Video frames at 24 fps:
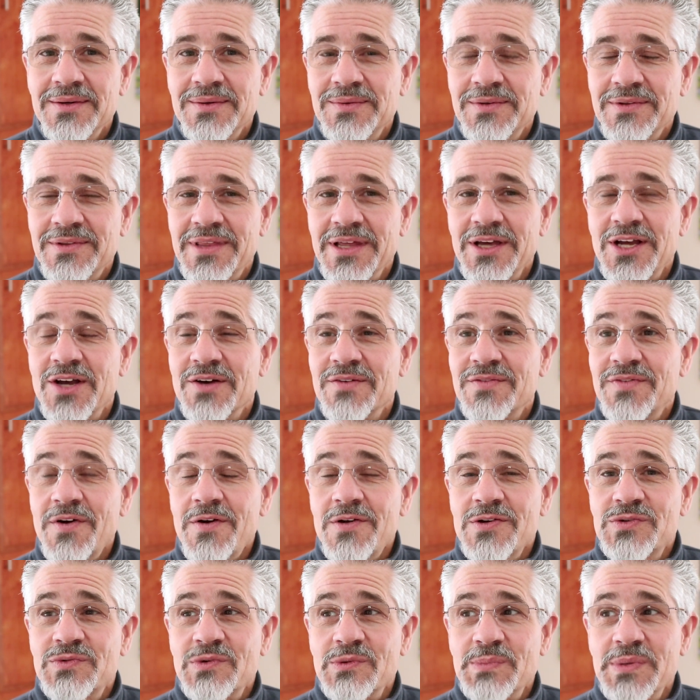would think of
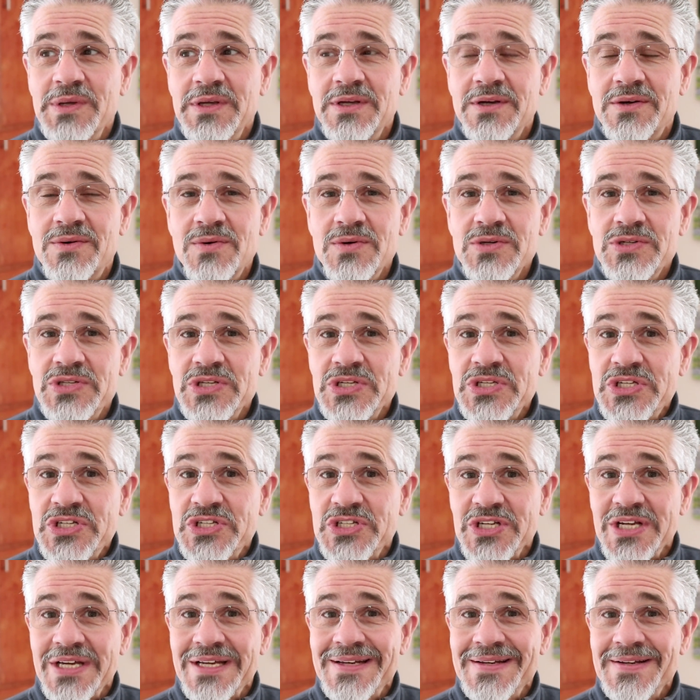first would be, of course, the
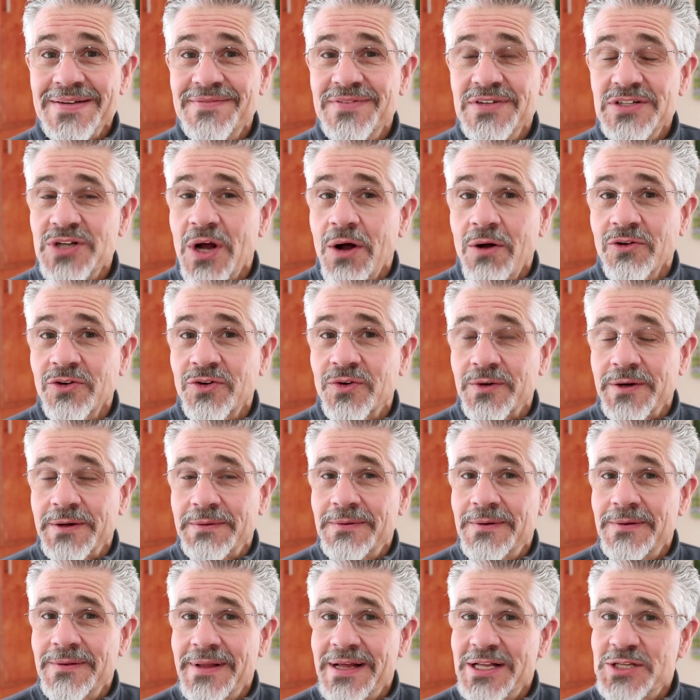sin of adultery.
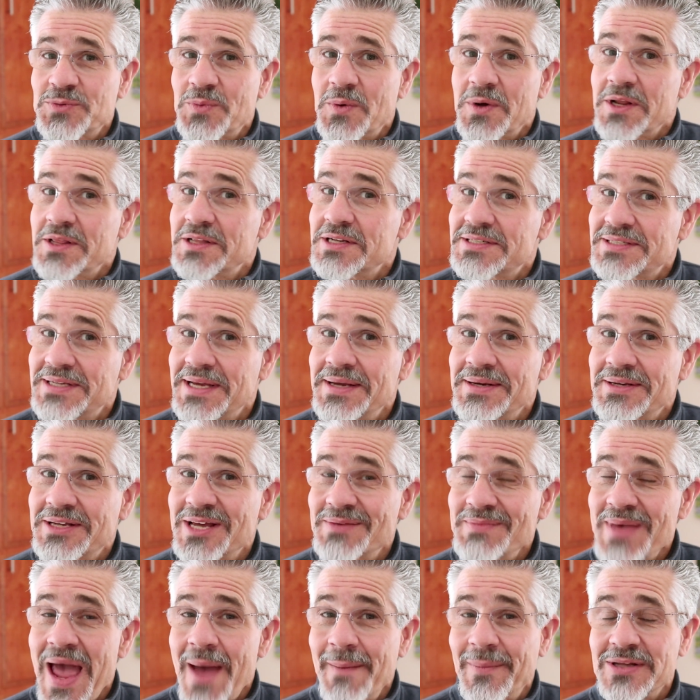Well, that's one of the Ten
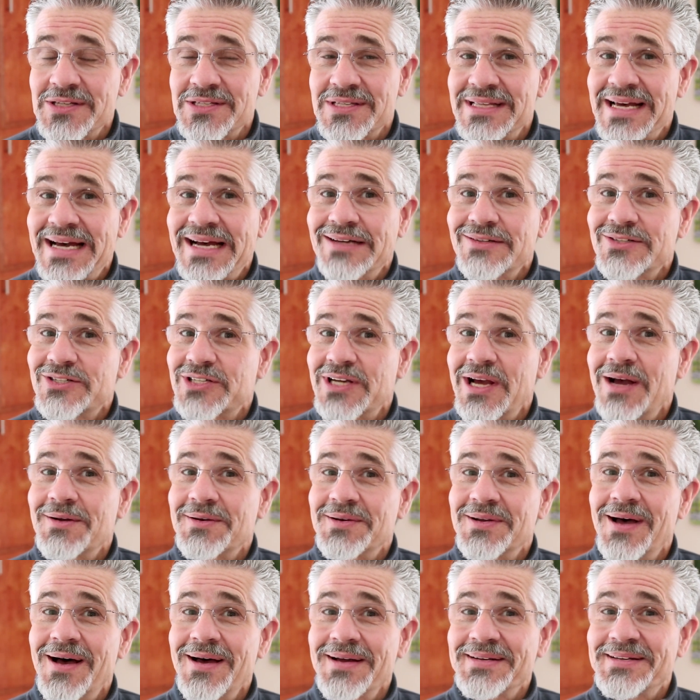Commandments. Thou
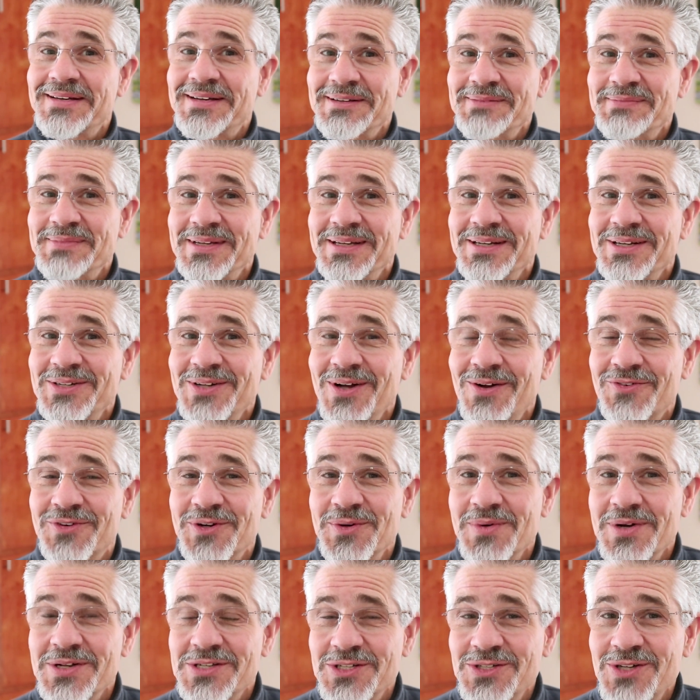shalt not commit
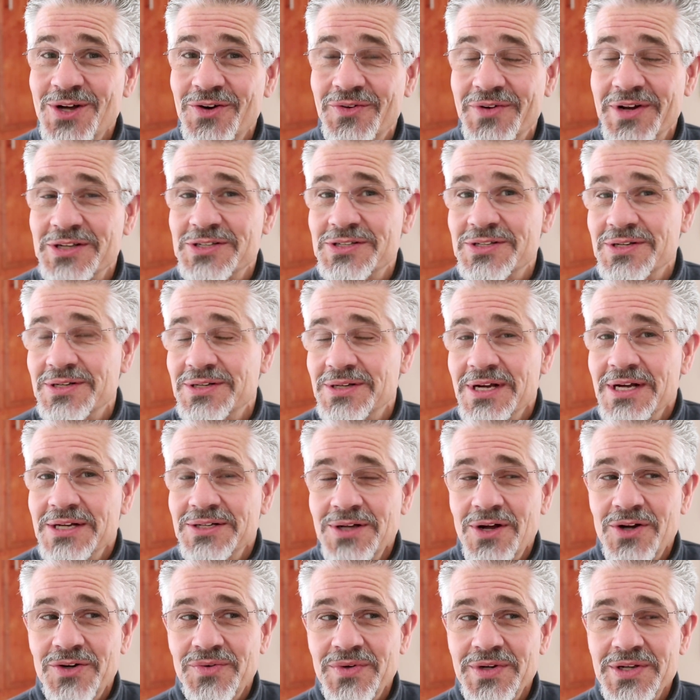adultery. What is adultery? Is it,
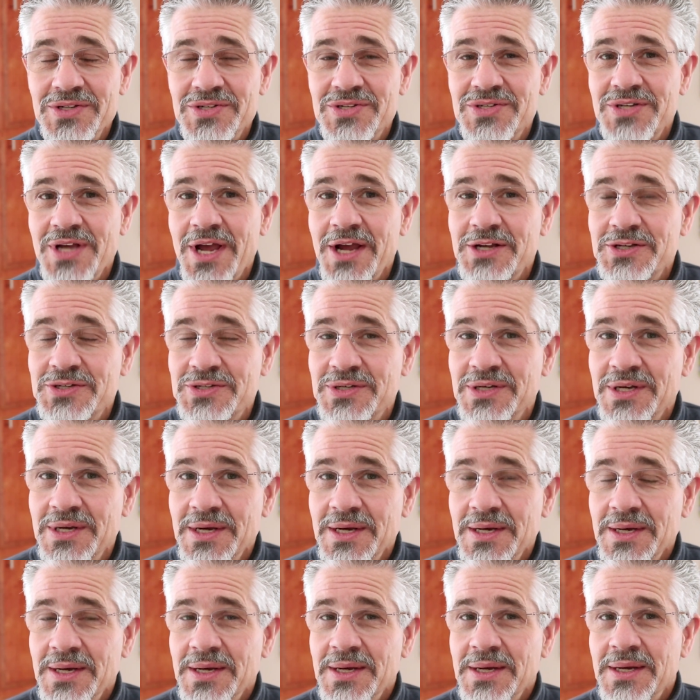adultery is sex,
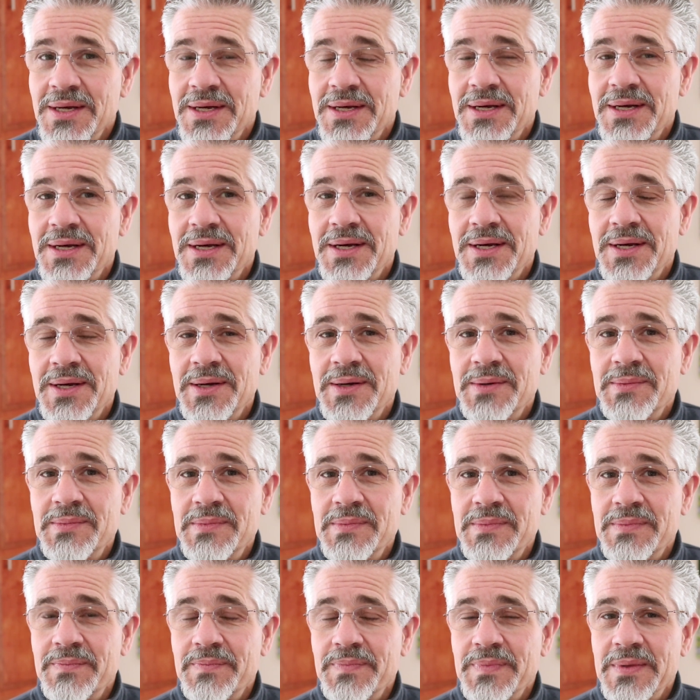uh,
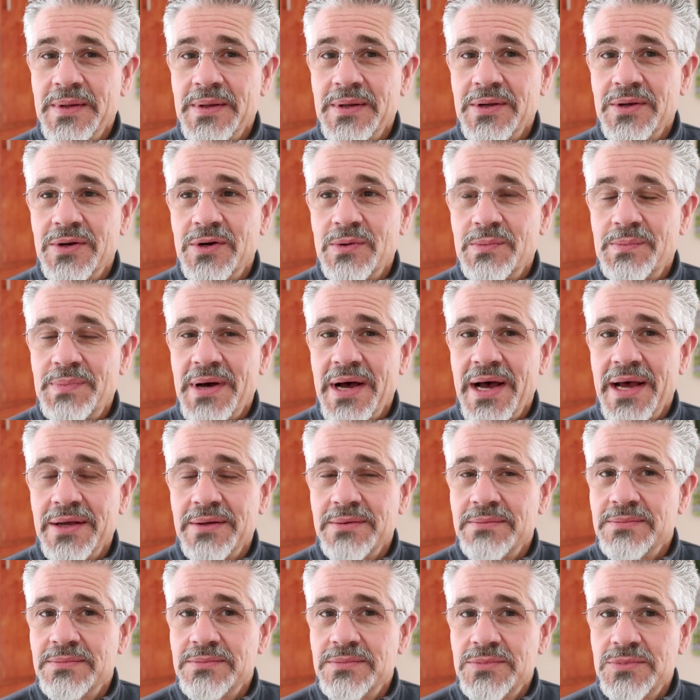you know,
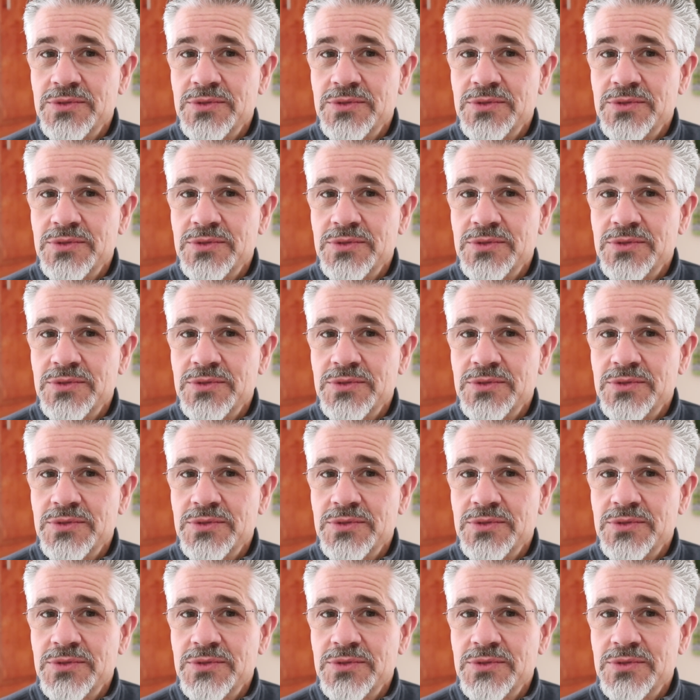by